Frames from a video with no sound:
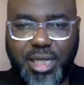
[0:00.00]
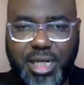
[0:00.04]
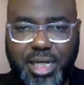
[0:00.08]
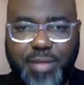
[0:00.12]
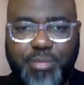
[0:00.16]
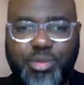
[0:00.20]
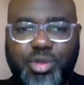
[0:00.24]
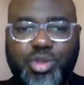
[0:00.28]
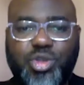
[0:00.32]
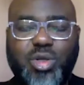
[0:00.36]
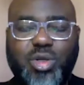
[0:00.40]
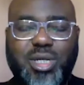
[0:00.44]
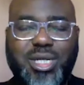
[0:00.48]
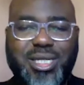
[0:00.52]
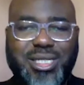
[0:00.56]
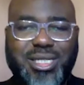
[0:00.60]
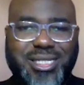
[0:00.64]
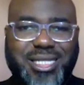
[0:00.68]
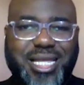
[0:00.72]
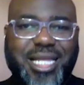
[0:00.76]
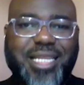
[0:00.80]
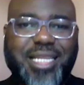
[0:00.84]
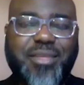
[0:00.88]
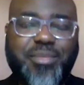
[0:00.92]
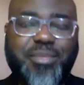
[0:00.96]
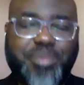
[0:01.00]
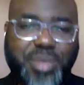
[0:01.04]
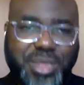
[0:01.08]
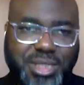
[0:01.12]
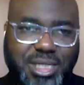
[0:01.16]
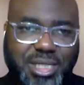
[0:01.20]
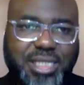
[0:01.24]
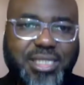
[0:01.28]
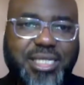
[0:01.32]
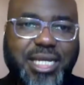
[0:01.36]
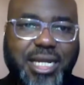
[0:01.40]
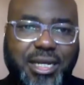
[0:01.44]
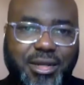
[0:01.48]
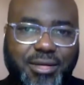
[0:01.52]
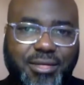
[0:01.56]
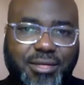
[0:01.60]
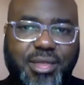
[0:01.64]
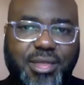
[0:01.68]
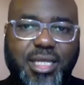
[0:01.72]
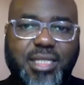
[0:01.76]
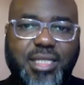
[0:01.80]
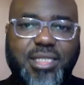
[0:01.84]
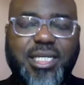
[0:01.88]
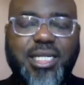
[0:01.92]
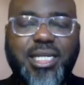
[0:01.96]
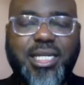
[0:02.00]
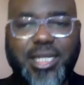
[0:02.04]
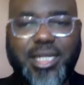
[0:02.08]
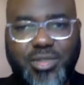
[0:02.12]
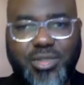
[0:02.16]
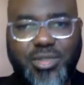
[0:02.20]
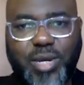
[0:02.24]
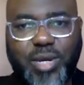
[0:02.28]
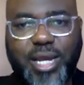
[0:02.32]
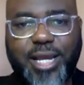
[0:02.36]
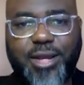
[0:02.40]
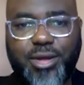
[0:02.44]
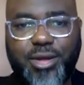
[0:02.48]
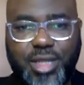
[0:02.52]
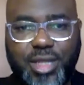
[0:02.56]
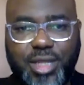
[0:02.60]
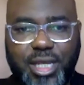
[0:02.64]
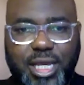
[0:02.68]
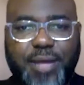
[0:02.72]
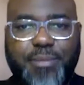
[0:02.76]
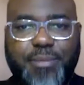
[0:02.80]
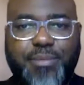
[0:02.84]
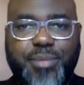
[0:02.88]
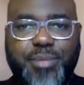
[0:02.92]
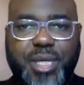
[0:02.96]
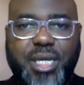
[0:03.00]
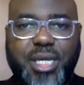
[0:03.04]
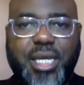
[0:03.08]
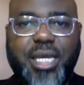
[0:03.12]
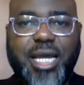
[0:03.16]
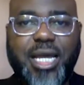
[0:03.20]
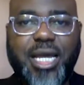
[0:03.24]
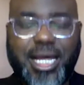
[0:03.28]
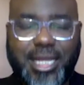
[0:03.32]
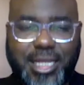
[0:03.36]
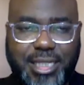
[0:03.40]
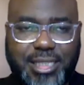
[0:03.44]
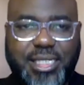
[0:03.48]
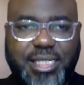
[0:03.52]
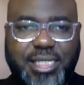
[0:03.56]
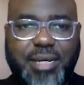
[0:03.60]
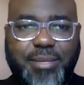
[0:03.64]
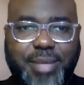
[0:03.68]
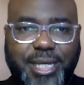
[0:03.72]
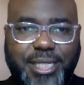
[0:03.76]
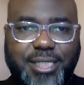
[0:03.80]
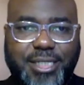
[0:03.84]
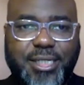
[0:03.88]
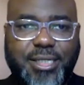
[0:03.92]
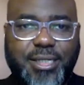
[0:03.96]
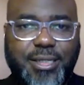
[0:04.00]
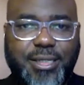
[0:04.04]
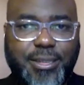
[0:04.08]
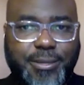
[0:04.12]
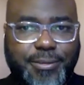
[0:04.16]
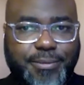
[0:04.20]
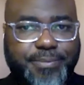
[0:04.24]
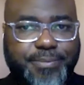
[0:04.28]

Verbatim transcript: being able to understand the business side of things, and that's why I got the MBA at the time I did.